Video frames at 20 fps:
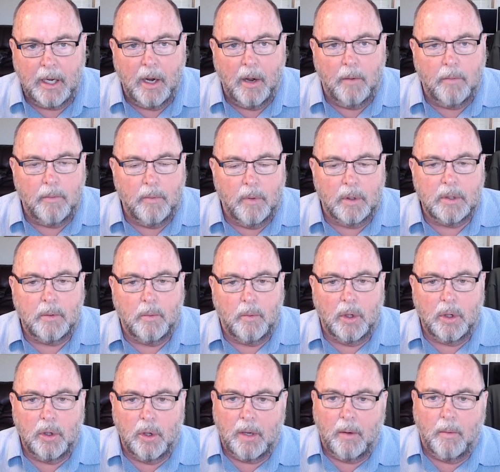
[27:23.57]
We'll
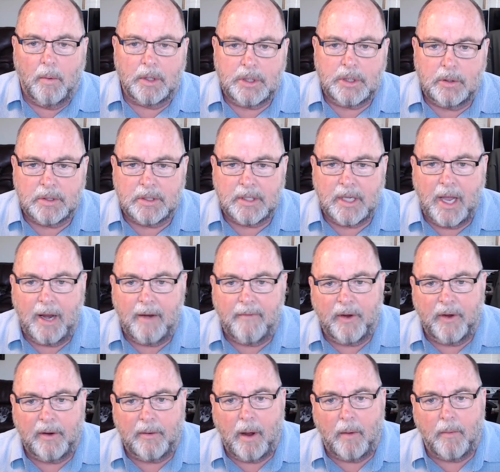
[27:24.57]
look at what you say and
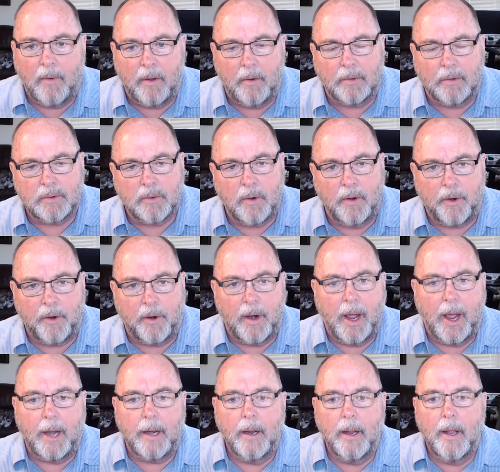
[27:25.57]
figure out whether it was worth it or
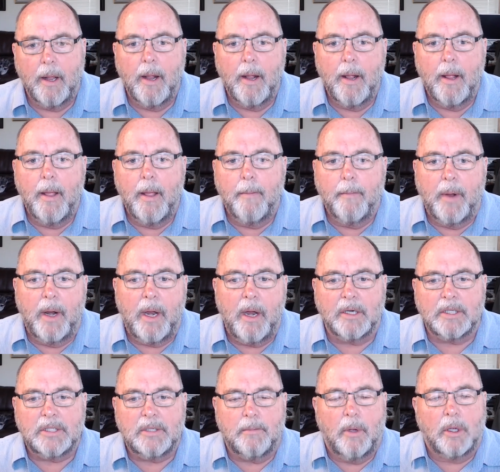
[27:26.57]
not. But
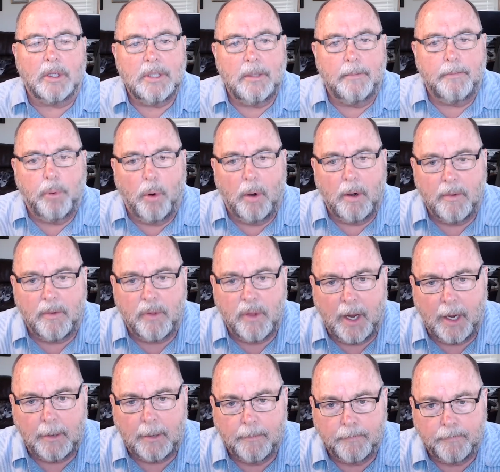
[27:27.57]
here's the most important
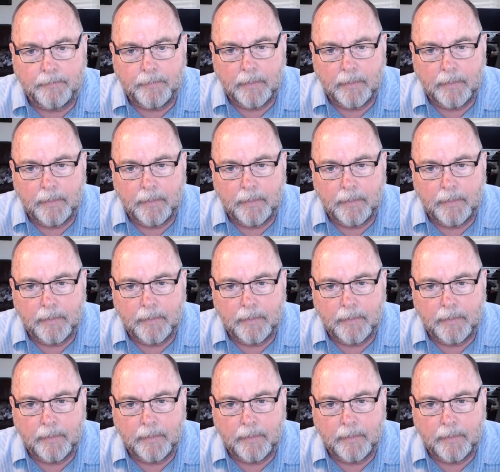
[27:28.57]
thing.